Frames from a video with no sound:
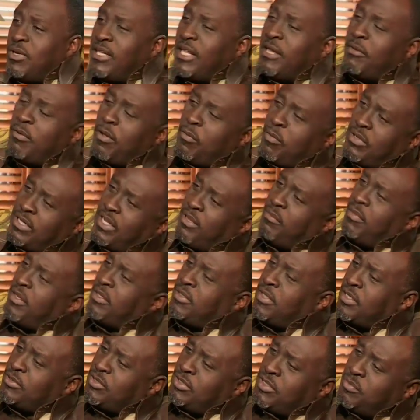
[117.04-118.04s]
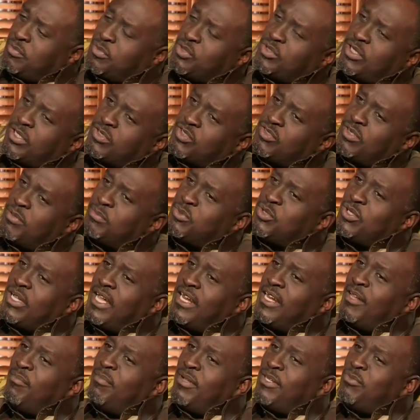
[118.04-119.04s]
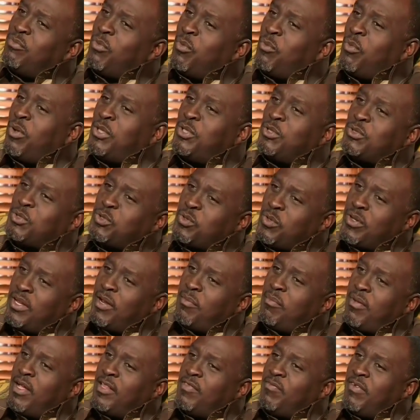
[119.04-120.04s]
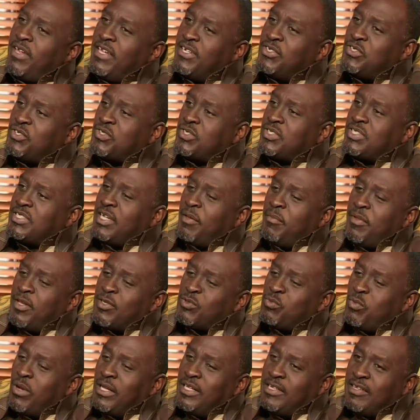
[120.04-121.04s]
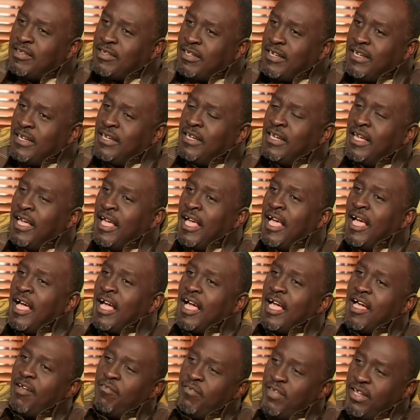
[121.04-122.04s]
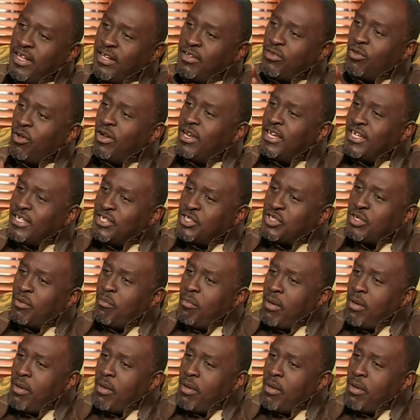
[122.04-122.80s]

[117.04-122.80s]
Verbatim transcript: what I, what I, so, I didn't mean to interrupt you, Alan, but sure. what you're talking about is very interesting. I mean, it's one thing having knowledge